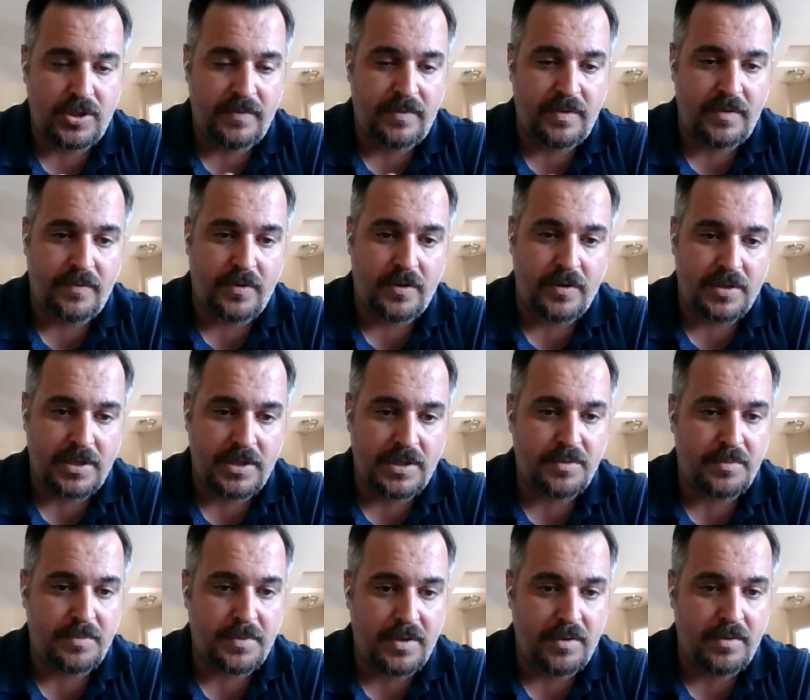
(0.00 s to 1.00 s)
JV and varsities
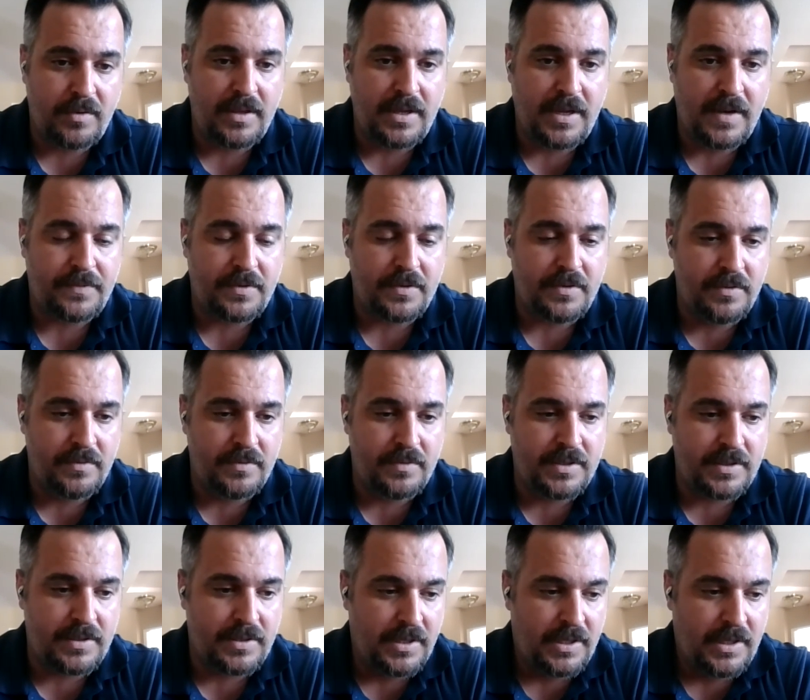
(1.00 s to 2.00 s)
will be going in the afternoon,
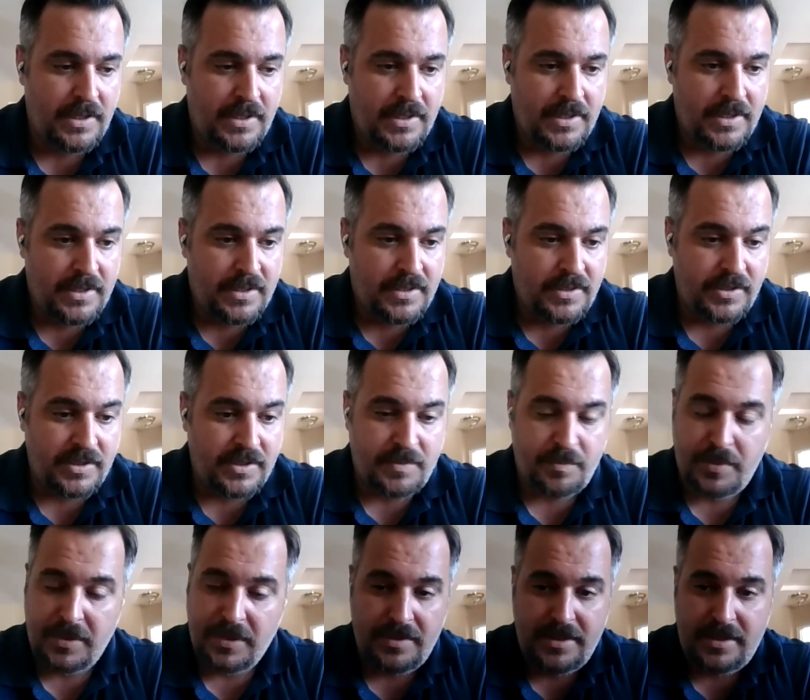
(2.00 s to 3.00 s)
and just
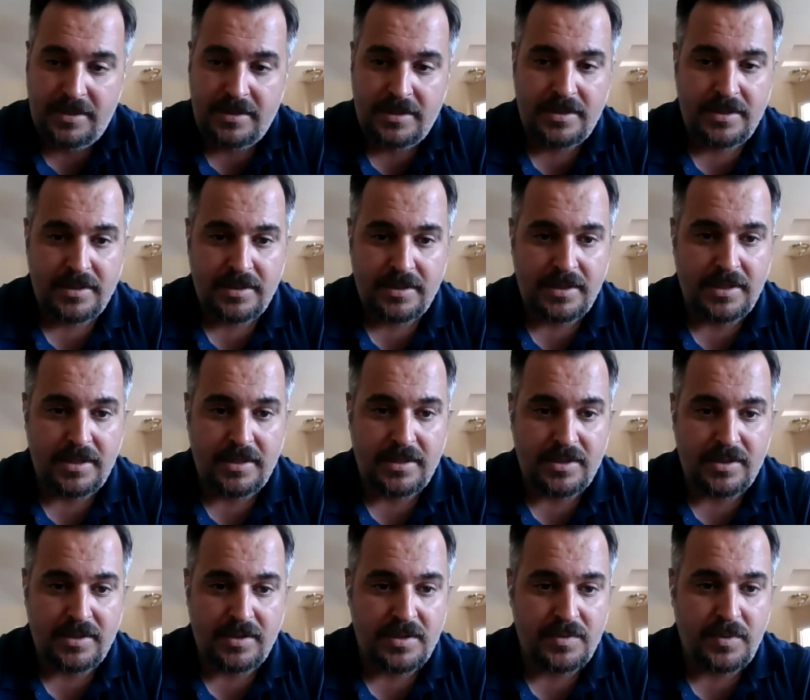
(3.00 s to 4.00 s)
building and getting
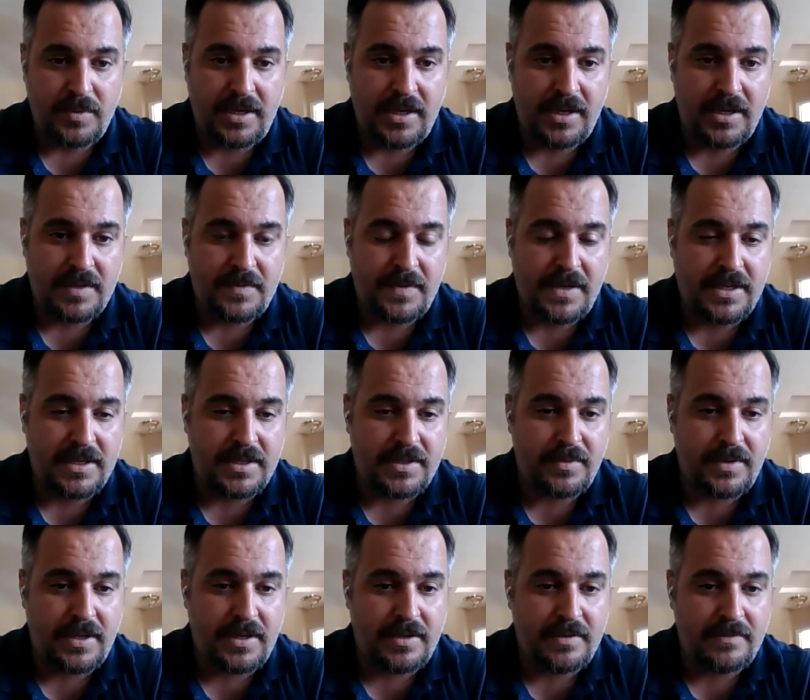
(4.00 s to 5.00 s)
as good as we can, as fast as
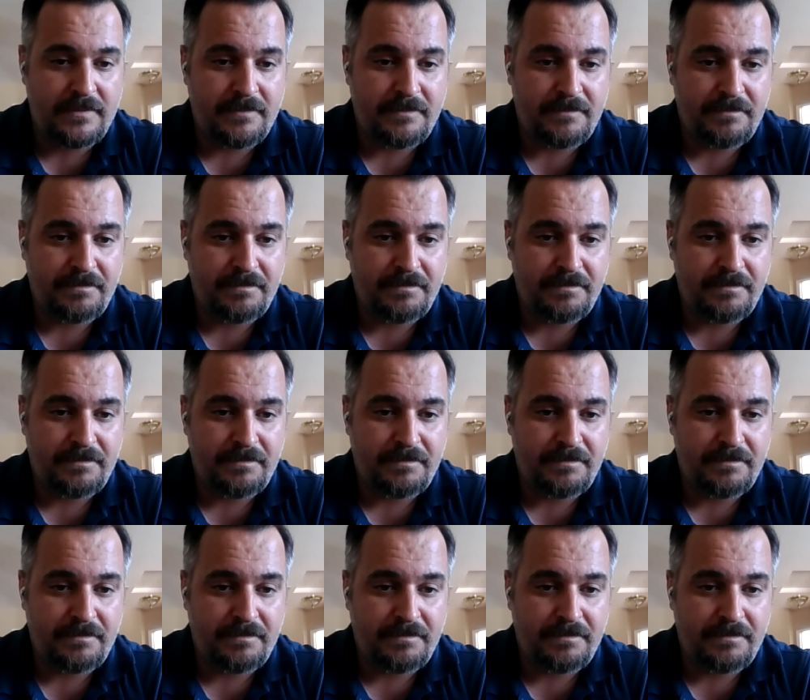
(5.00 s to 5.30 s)
we can.